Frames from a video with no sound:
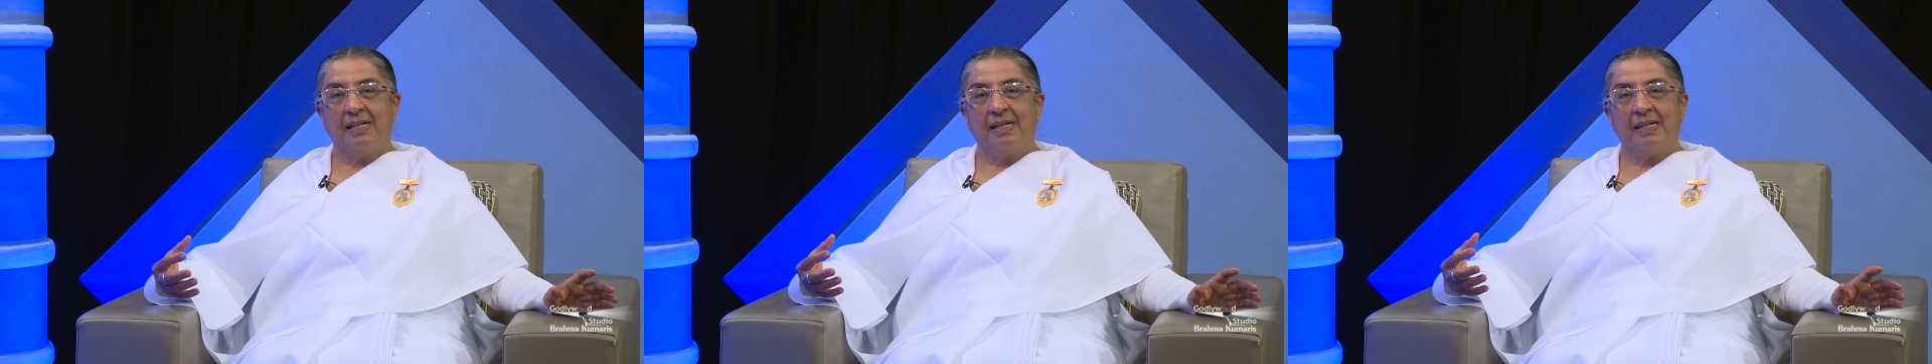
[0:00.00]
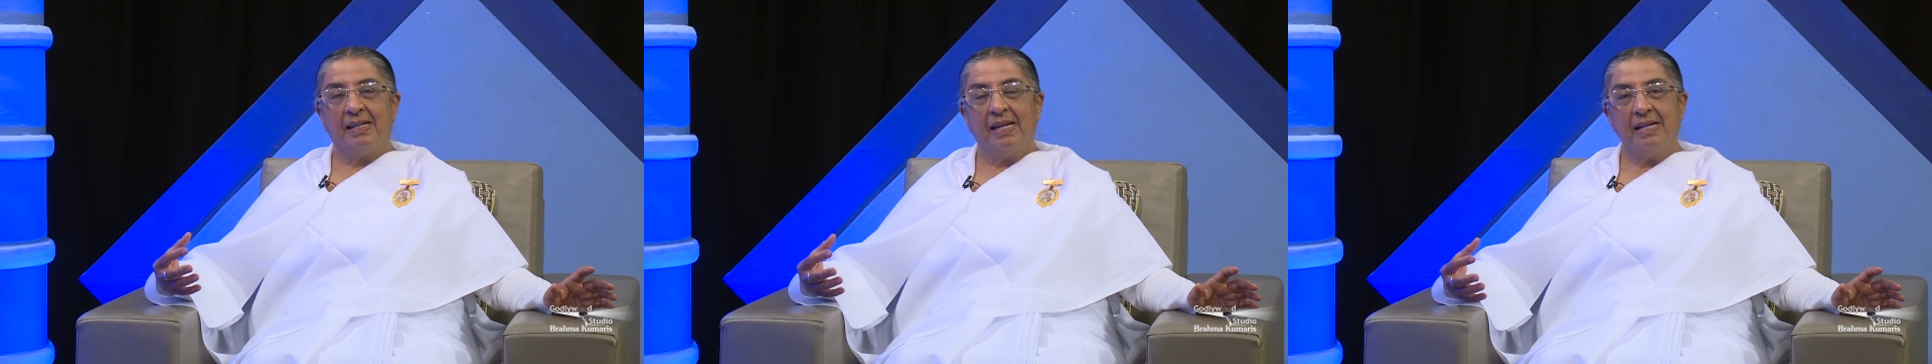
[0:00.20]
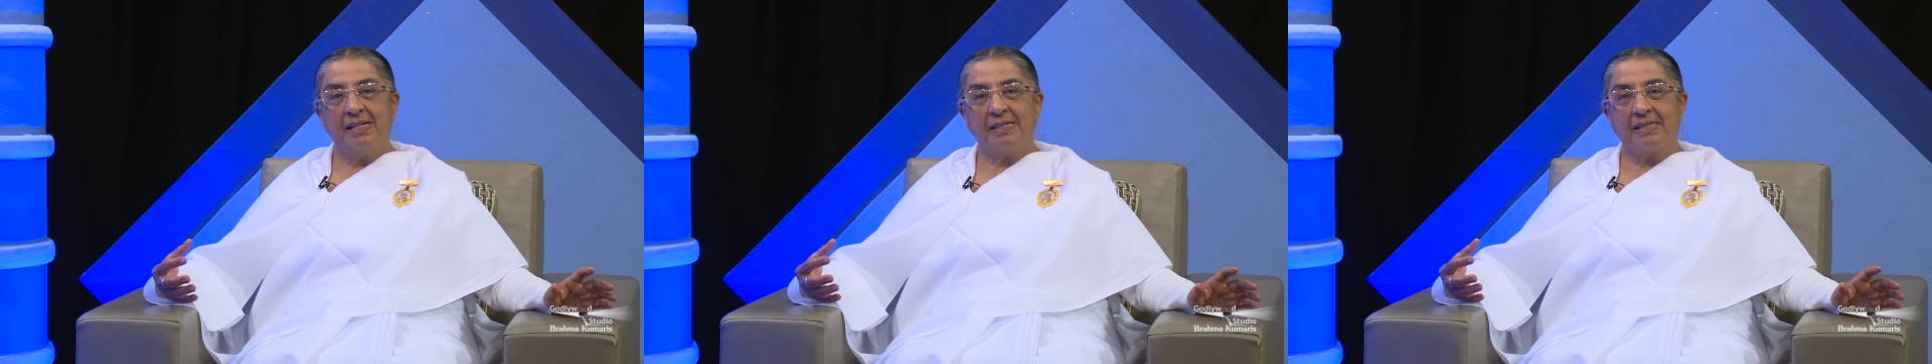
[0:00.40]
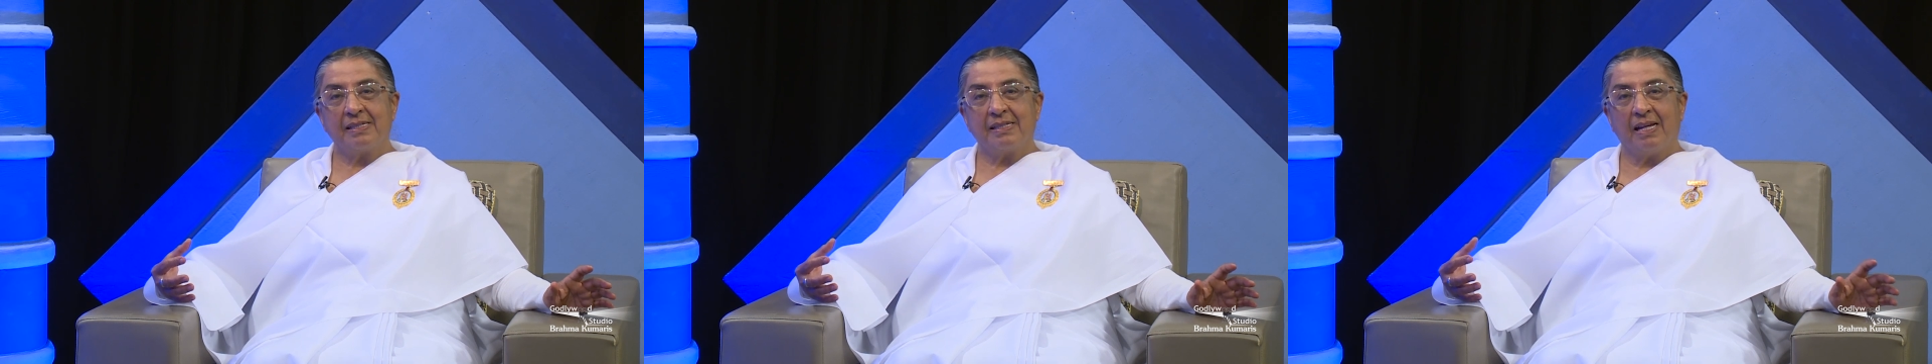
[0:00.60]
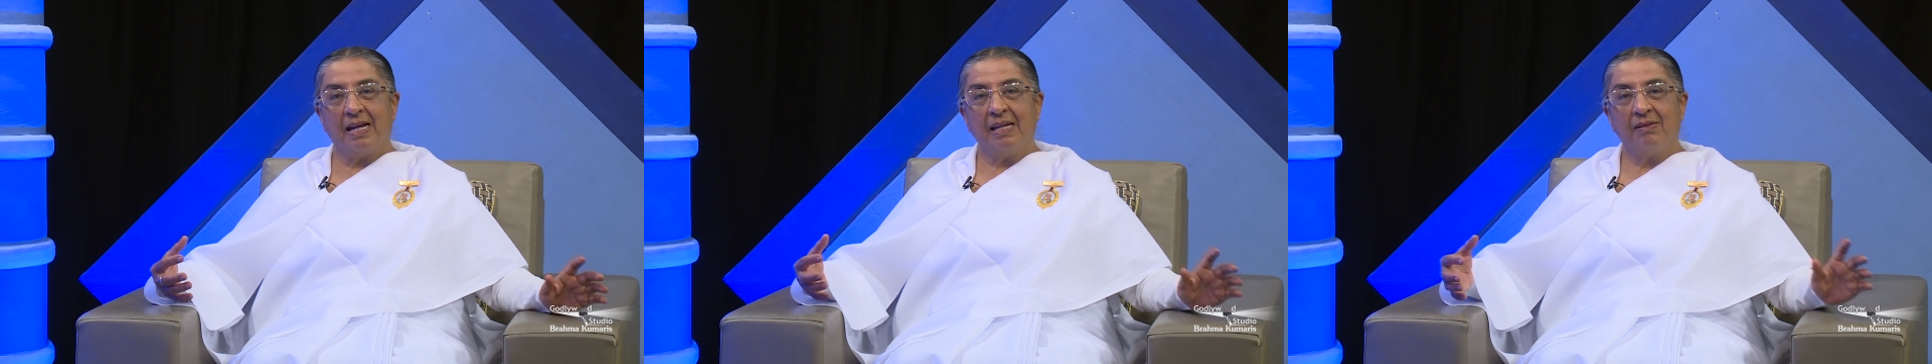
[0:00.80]

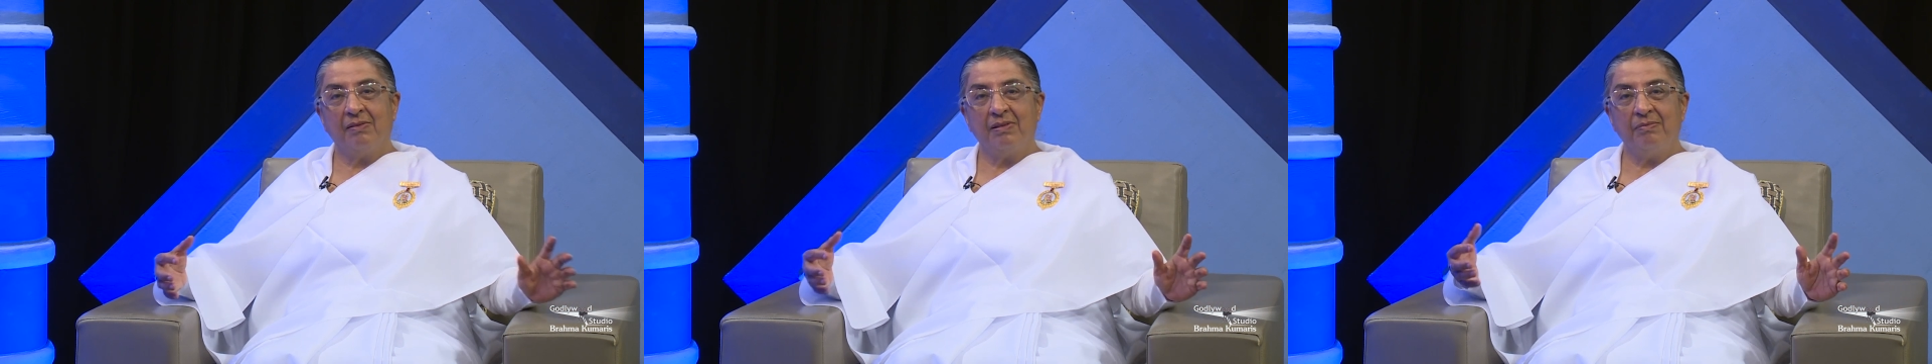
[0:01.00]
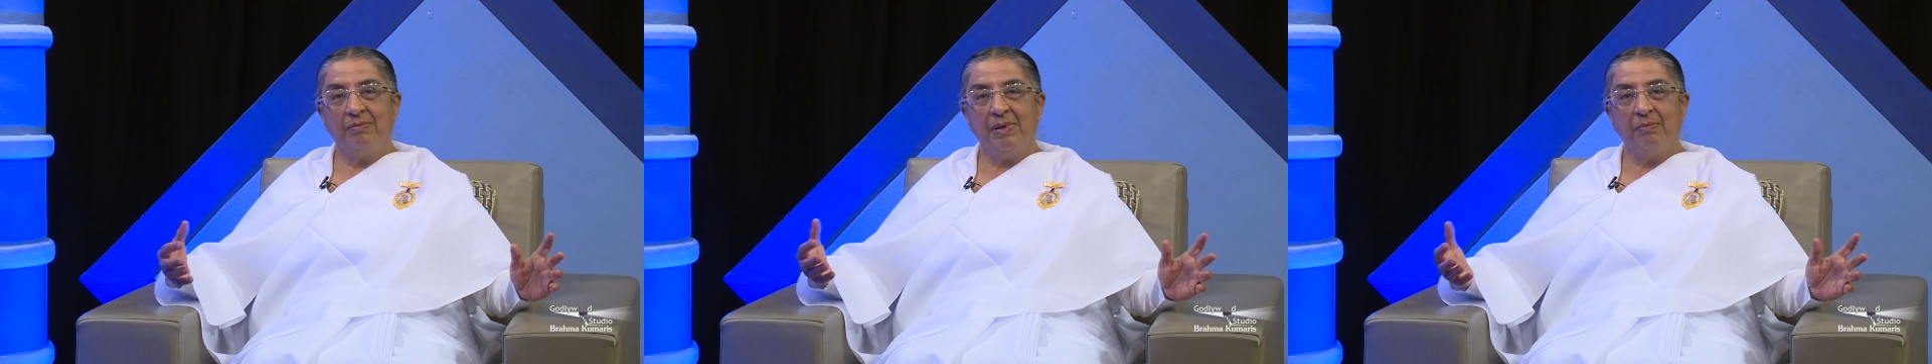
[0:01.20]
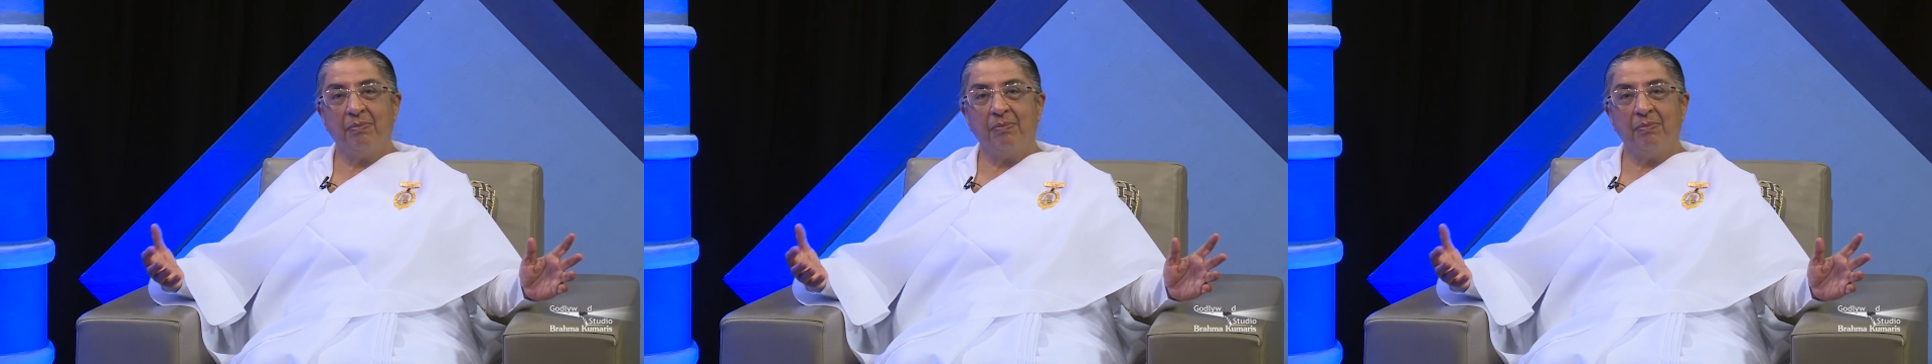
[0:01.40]
yes, I could be